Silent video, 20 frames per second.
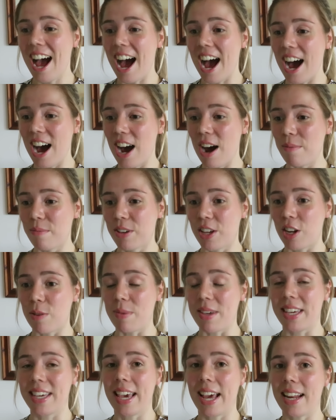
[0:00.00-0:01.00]
I'm um, gonna
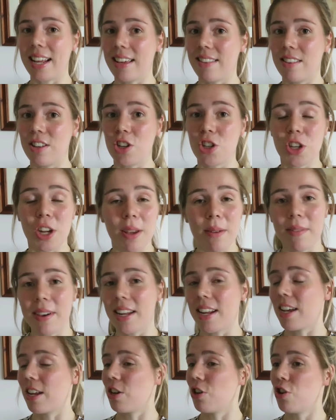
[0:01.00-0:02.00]
be getting in the gym,
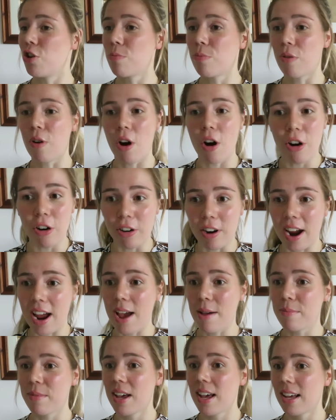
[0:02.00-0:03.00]
getting a new
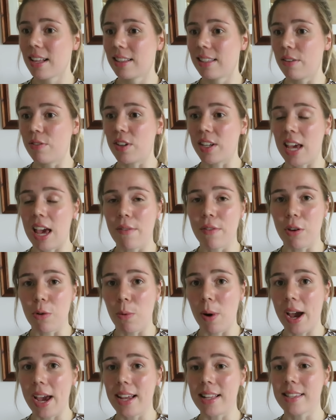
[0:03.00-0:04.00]
program, lifting heavy
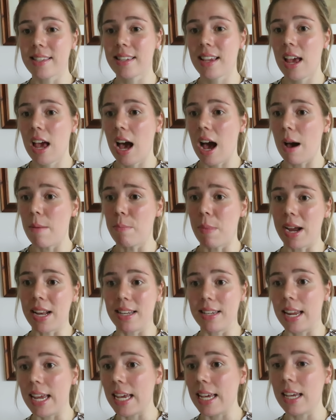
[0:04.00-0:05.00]
weights. My
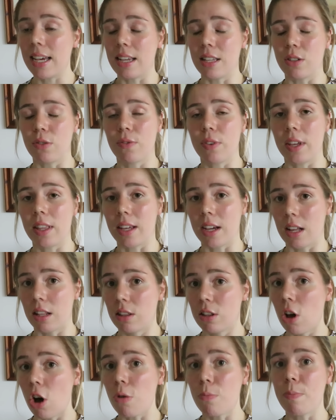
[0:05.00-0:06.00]
knee is feeling a
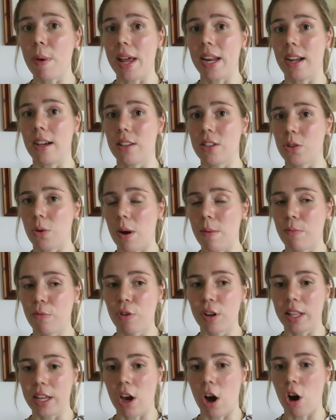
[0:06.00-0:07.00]
lot better, so I'm
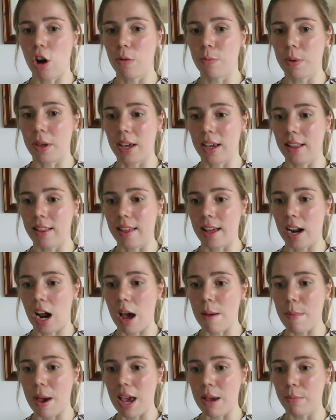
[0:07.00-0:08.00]
really hoping that
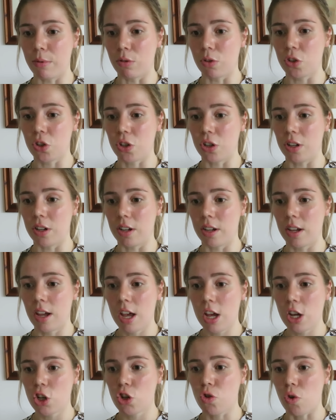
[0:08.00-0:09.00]
I'm able to
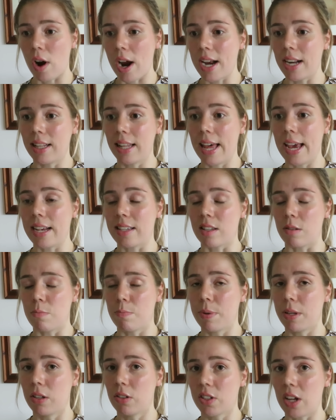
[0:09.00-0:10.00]
train legs and
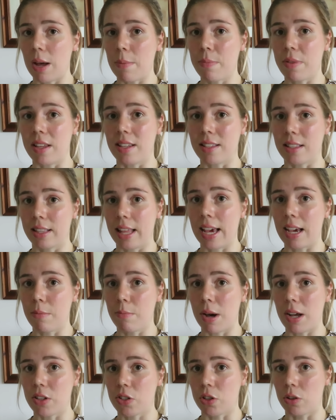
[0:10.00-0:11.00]
build up this leg
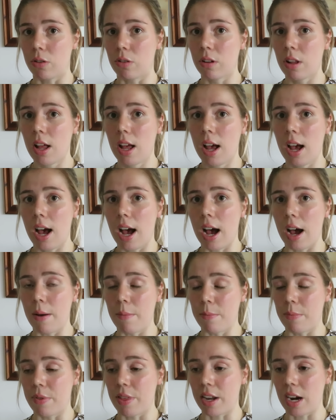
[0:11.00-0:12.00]
muscle
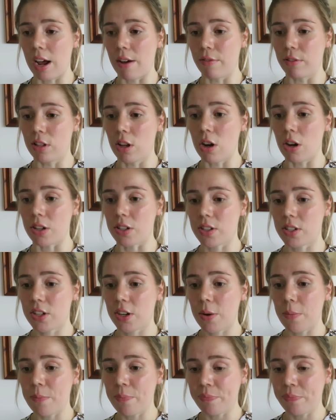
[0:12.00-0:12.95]
um, that I've lost.